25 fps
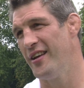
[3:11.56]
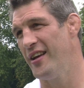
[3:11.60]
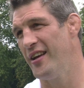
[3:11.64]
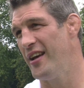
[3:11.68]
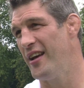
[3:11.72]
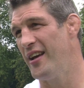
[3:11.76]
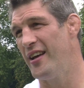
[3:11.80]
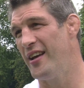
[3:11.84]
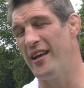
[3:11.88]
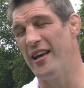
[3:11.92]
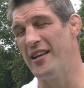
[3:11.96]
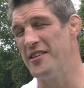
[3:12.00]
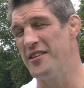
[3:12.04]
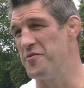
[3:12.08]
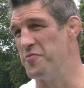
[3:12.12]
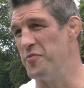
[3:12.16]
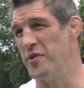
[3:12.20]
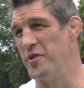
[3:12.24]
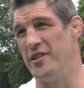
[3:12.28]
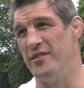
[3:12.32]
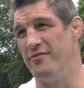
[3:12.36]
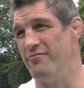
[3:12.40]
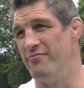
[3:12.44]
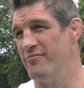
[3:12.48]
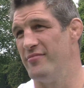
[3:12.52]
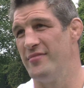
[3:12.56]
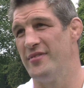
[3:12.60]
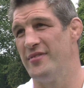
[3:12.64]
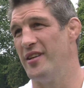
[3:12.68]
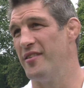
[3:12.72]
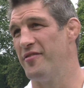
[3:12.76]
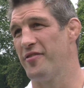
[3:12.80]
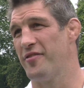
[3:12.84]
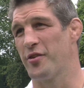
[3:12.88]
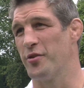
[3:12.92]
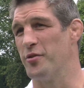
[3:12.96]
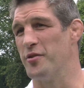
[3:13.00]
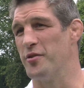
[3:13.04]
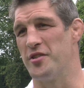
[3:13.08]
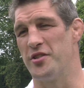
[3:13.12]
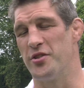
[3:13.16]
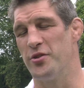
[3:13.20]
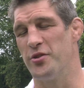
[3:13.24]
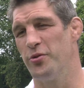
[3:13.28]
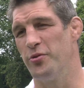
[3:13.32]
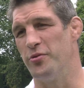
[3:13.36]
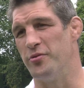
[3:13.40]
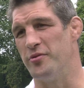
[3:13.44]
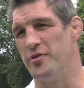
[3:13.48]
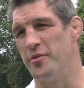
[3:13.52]
It hasn't been difficult at
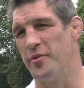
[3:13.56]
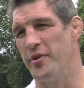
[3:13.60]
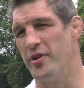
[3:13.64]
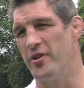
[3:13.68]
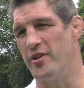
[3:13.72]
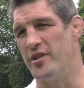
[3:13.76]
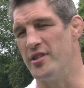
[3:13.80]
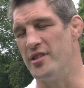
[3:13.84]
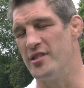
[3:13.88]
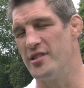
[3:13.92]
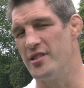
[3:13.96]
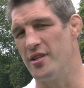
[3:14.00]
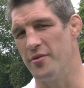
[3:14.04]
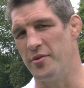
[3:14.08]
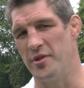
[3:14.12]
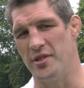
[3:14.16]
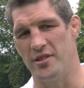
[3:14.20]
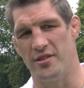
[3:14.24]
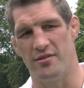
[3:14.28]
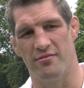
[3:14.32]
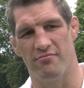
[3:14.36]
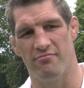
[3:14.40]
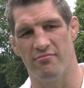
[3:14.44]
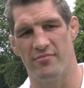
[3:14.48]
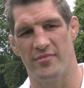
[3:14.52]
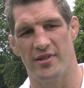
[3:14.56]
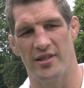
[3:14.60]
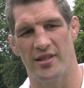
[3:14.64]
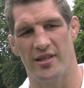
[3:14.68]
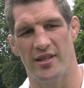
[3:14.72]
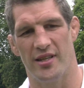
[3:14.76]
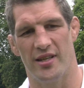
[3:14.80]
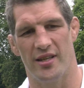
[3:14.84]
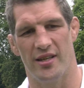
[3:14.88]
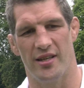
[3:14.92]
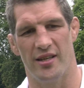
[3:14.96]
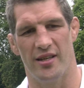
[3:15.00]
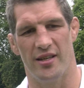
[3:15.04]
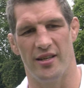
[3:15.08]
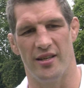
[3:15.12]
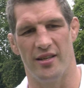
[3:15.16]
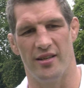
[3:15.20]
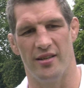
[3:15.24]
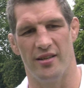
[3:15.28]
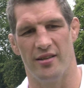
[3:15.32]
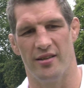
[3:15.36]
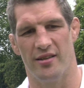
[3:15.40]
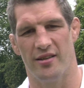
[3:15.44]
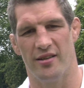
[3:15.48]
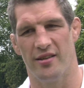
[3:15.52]
all, to be honest. I mean, uh, he's kind